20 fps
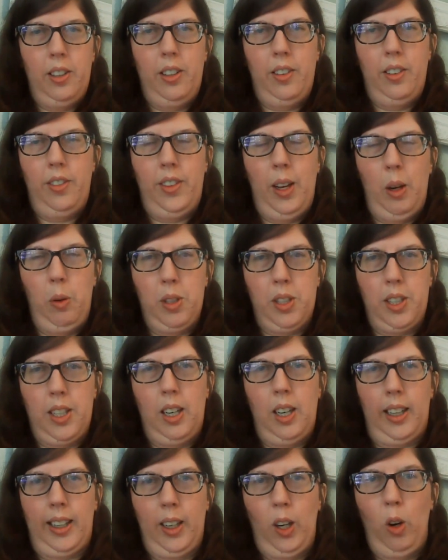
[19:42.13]
that was
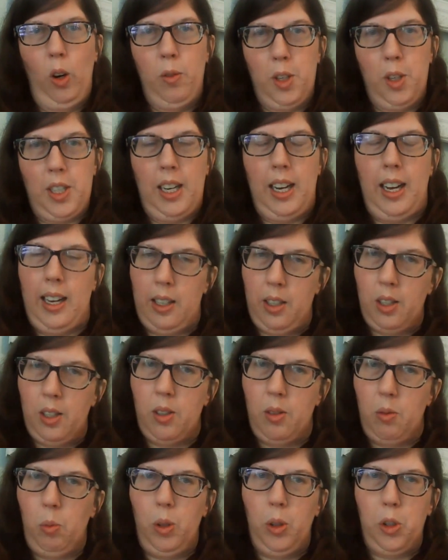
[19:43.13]
there, like an
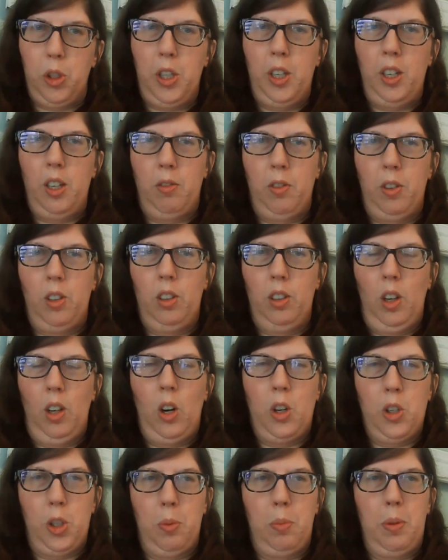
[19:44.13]
oversized wheelchair for
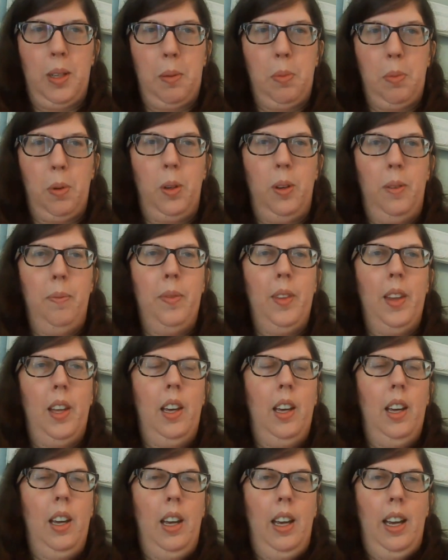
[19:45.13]
larger people.
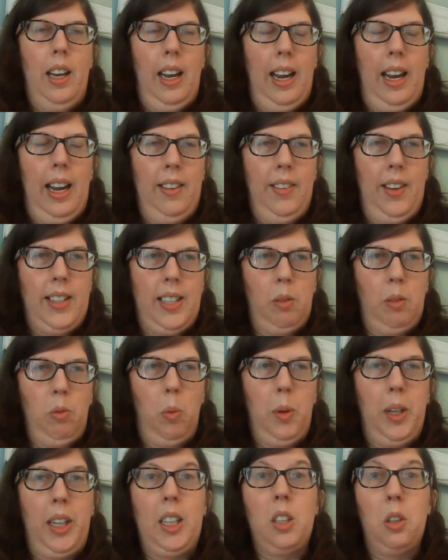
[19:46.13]
And they said, well,
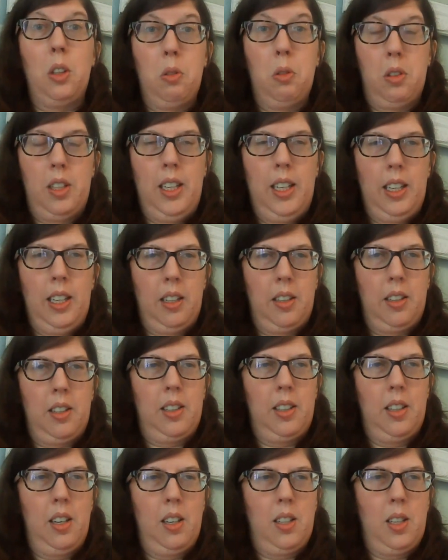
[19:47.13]
we can use
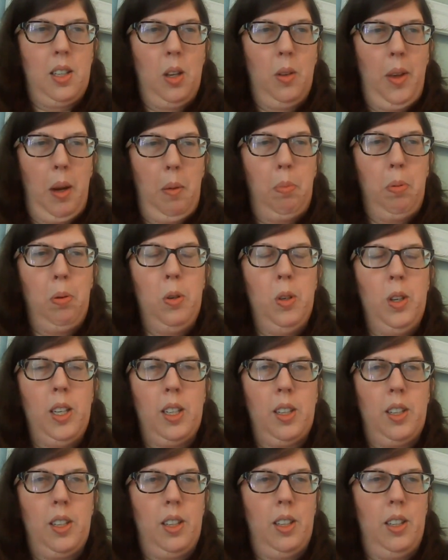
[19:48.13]
this. So they
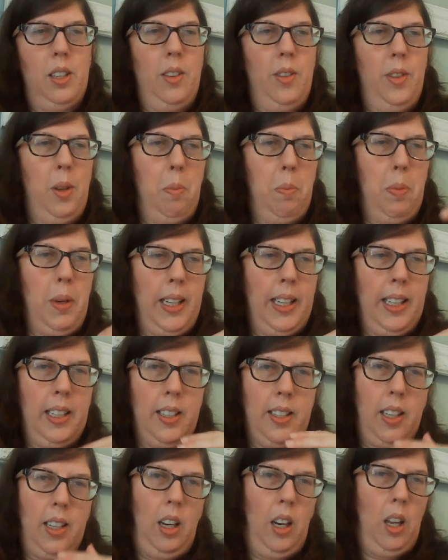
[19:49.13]
put the
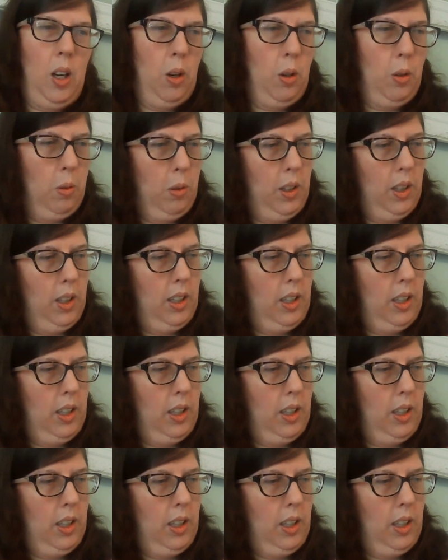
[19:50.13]
beans along